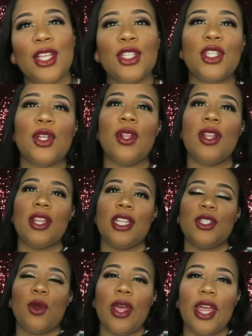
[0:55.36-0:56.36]
so
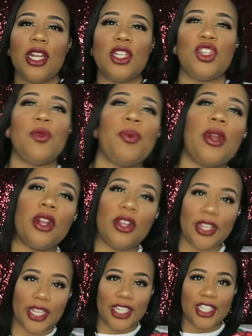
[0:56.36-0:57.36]
let's go ahead and jump right
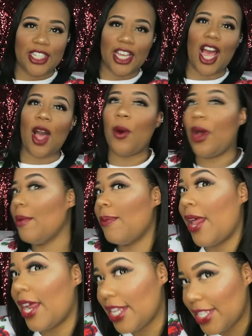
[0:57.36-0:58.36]
on into how I
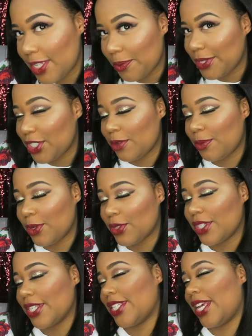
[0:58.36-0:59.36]
applied it to my cheekbones
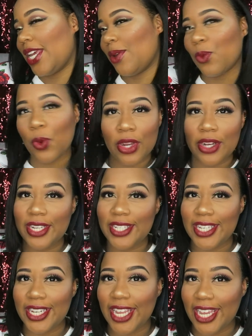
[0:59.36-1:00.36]
because I am wearing it
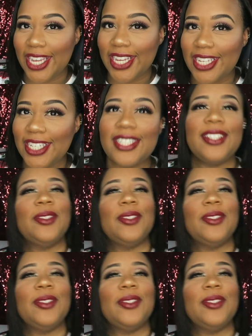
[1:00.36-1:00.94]
today